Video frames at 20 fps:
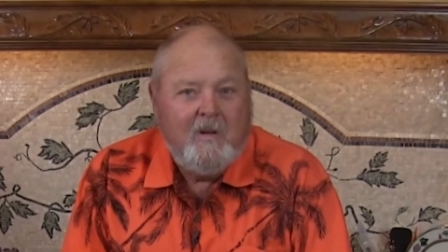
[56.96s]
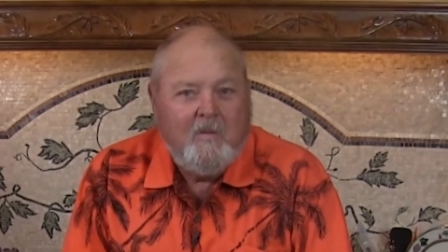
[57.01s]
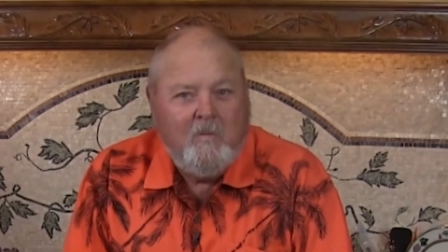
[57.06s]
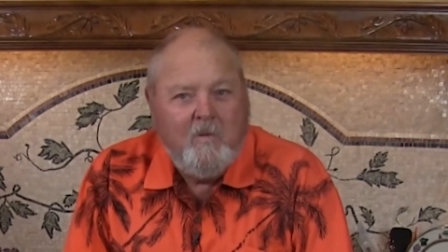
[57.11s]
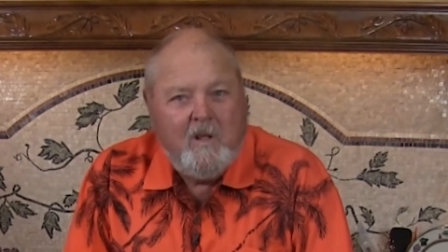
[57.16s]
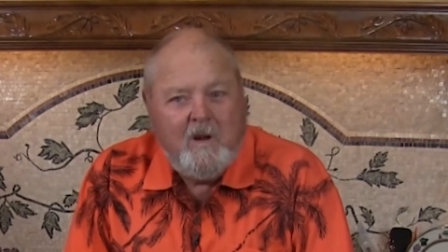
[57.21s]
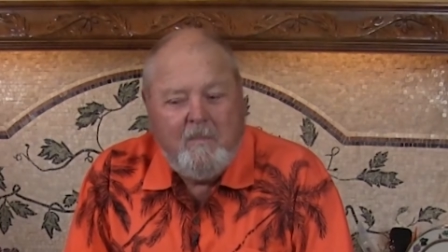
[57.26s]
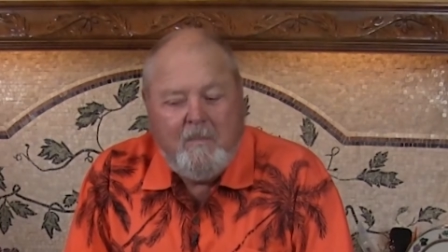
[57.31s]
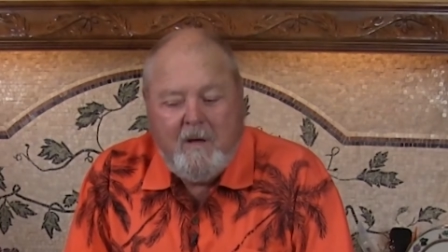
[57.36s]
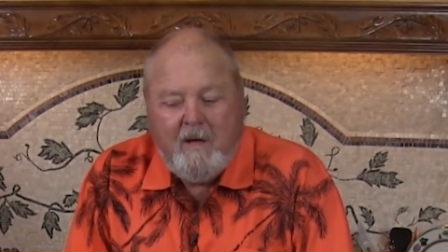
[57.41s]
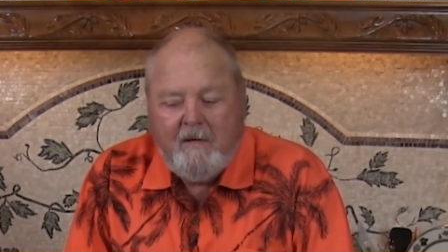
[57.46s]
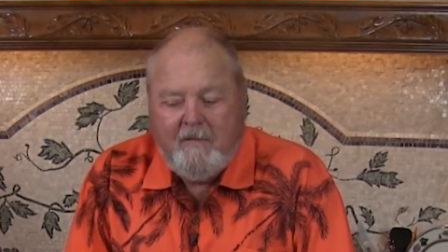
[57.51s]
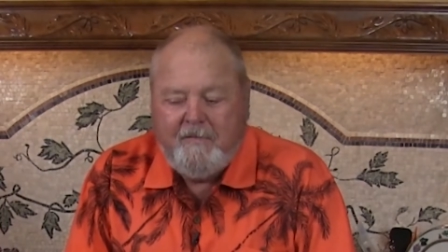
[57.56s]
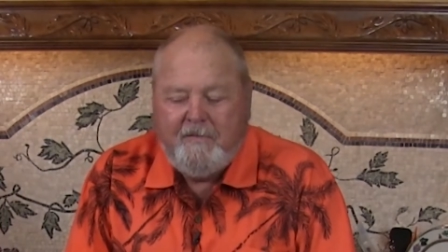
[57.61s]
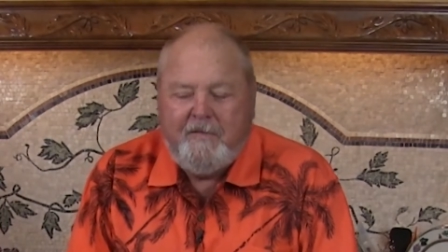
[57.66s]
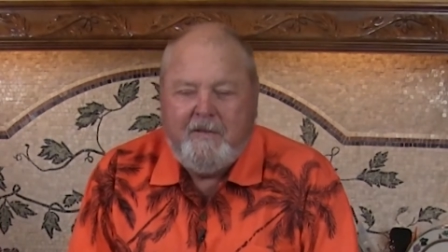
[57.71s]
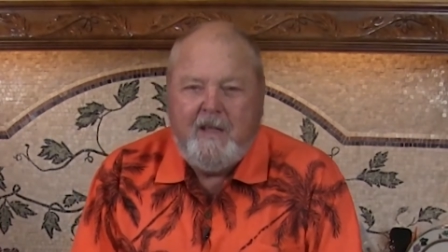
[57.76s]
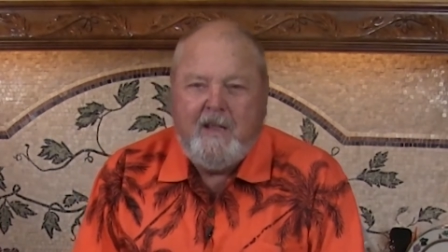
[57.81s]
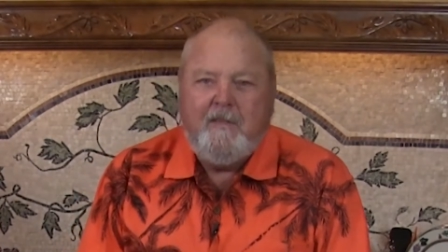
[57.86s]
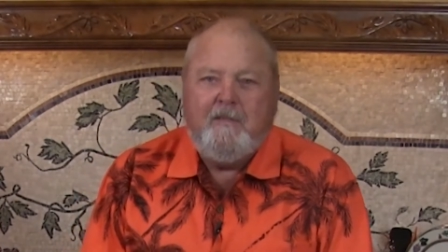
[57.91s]
and one of my
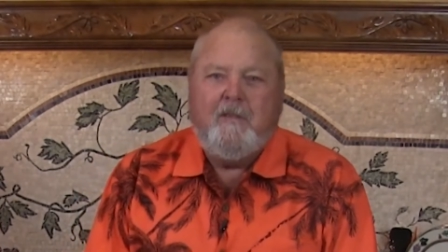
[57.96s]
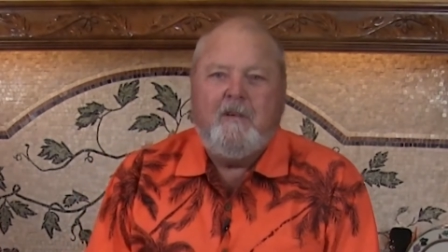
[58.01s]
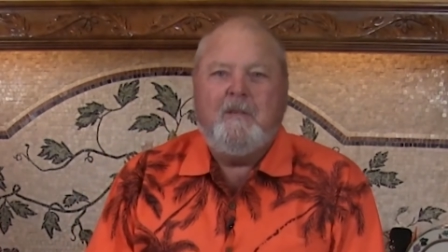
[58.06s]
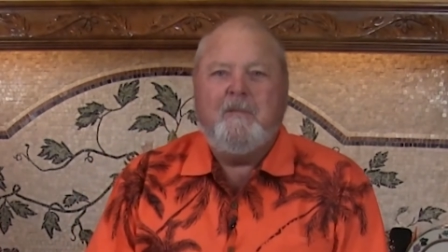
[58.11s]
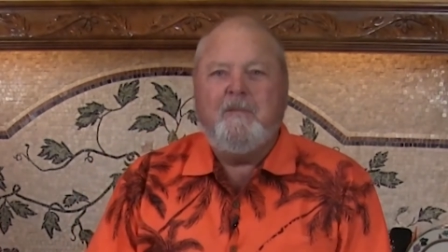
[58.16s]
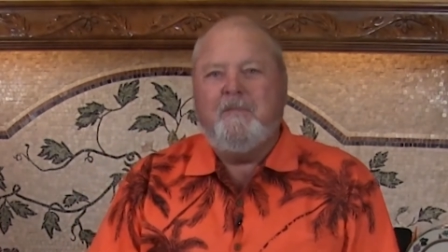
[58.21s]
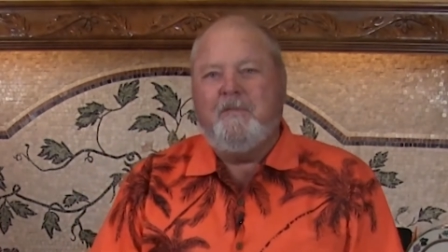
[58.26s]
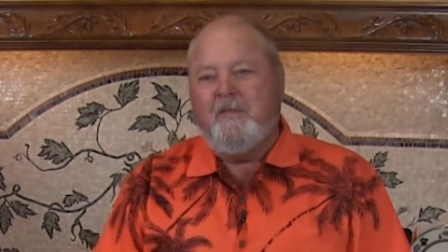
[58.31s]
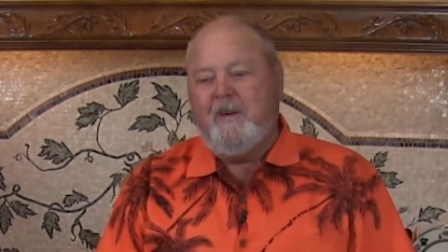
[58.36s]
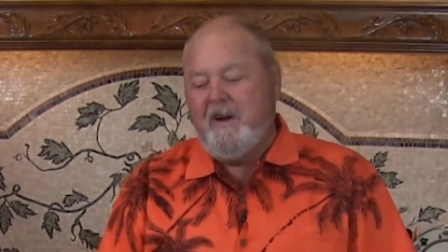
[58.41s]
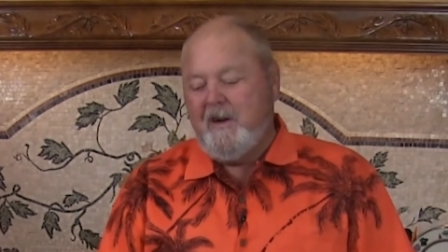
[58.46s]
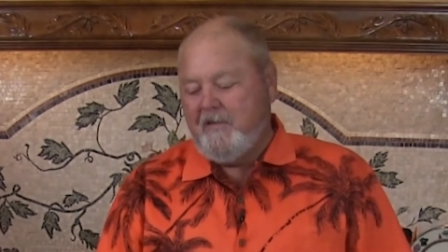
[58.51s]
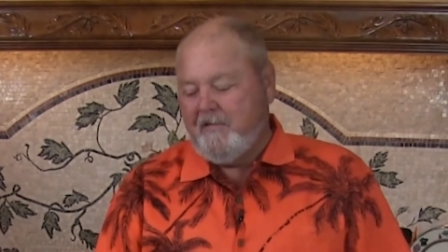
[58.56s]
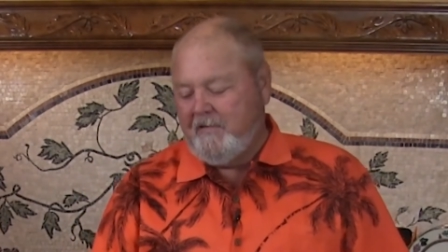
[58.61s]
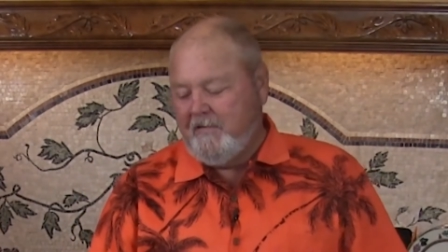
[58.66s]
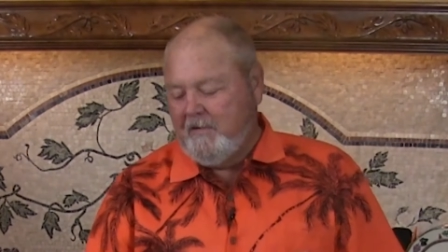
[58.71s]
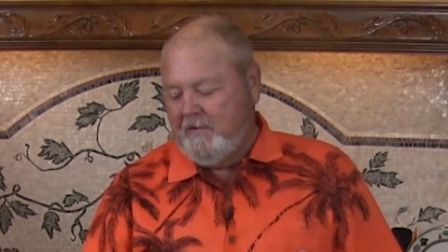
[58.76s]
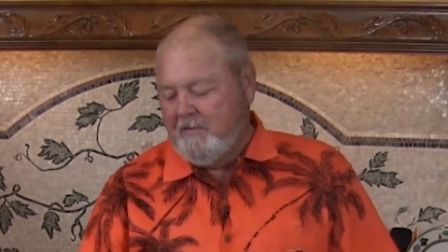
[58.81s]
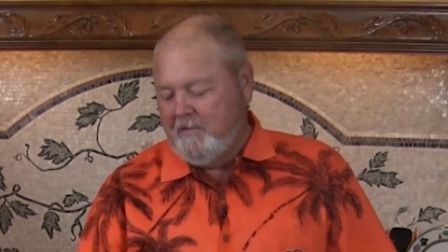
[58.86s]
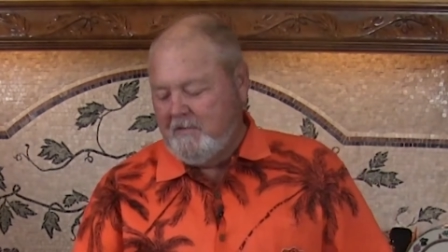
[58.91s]
favorite fresh
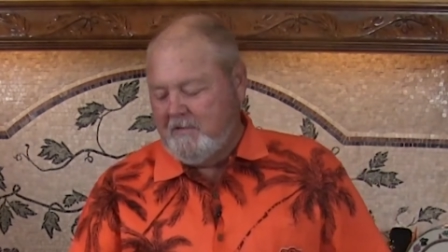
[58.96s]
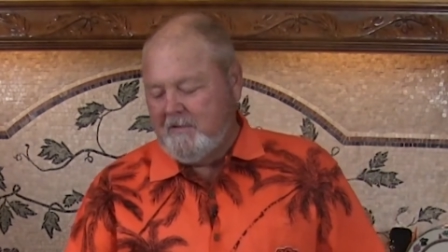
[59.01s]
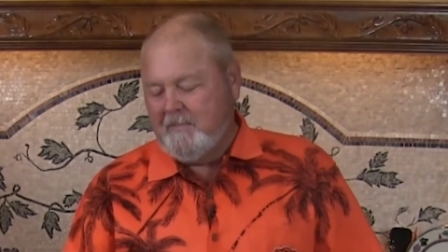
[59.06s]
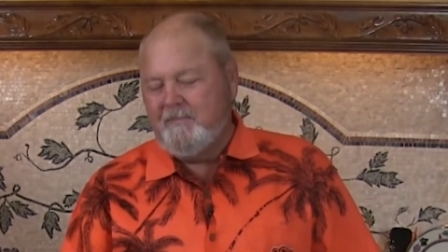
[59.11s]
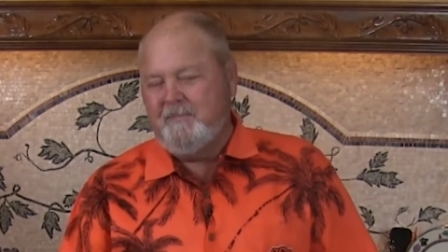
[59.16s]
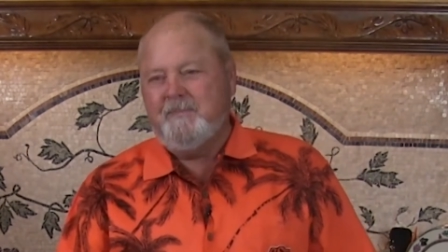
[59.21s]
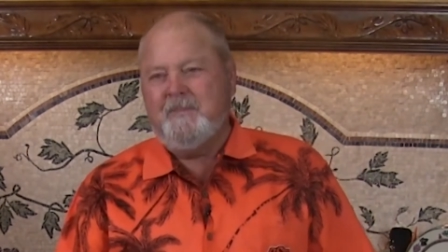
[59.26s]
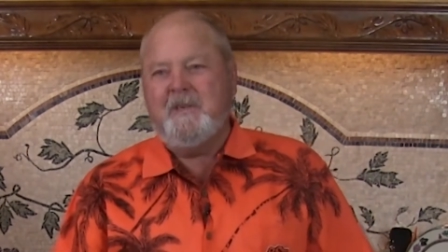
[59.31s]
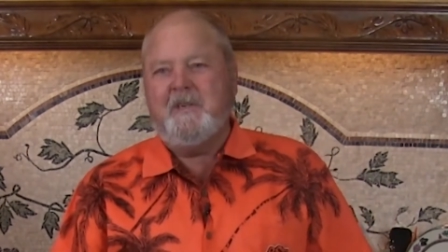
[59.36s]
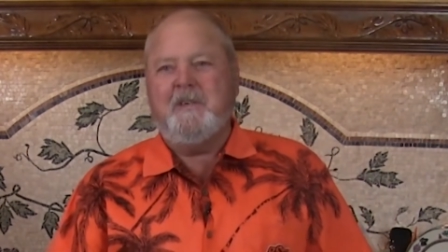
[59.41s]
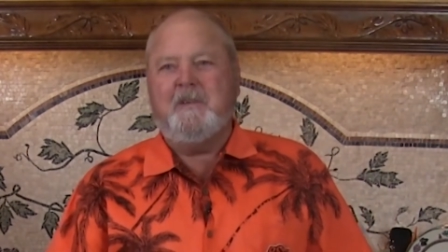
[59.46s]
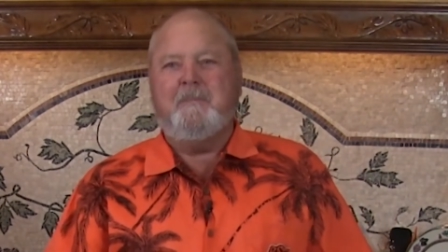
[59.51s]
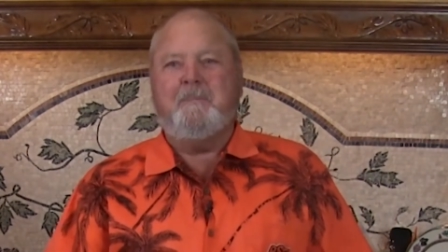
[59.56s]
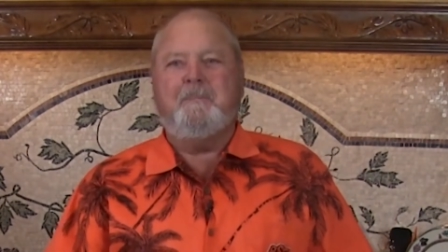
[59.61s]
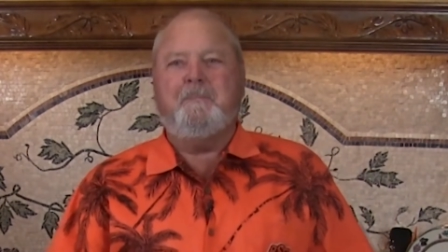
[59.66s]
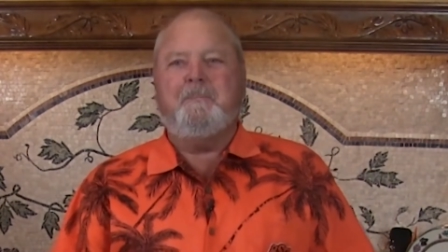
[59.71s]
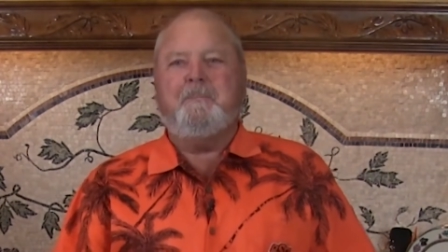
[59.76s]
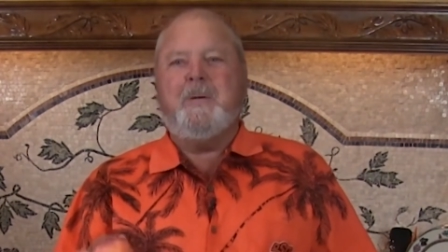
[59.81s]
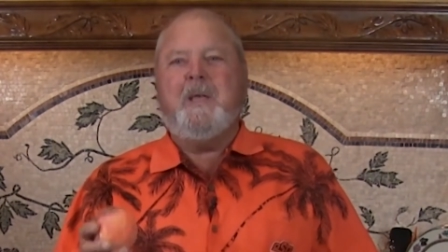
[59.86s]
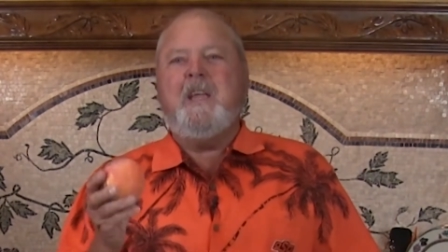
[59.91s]
fruits is
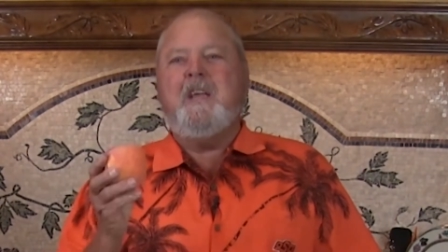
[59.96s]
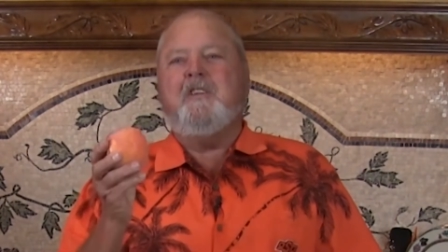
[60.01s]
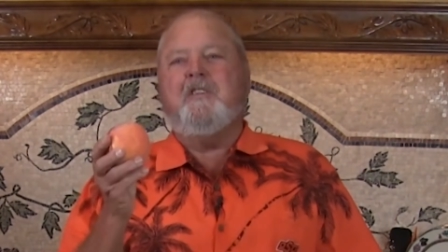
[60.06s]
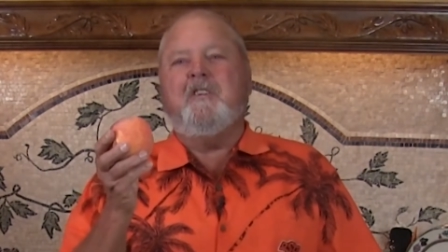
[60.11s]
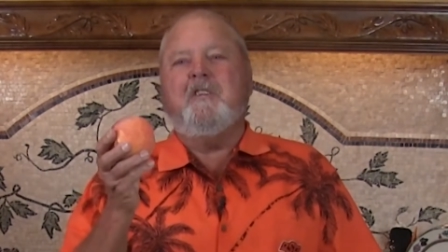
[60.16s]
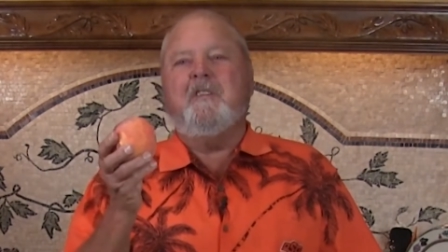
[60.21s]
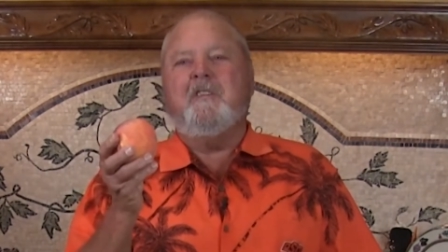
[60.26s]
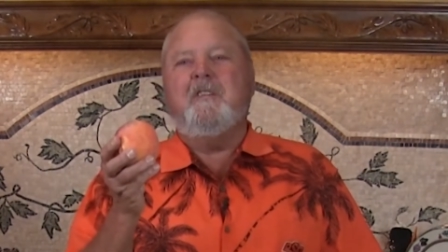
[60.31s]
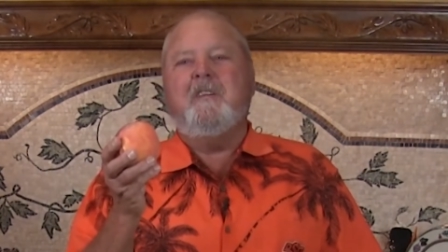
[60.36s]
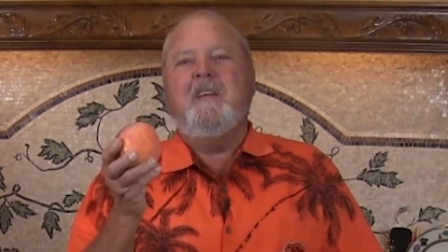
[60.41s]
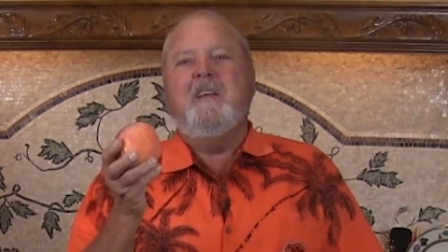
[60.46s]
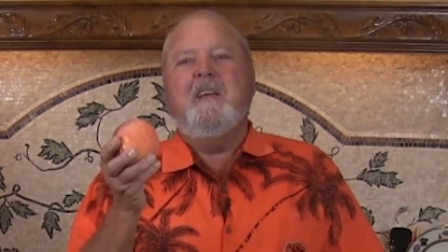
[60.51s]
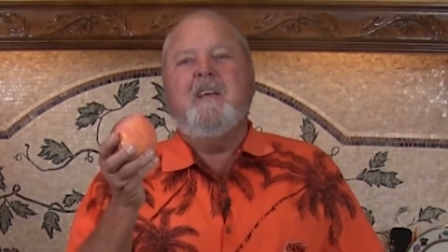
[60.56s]
peaches.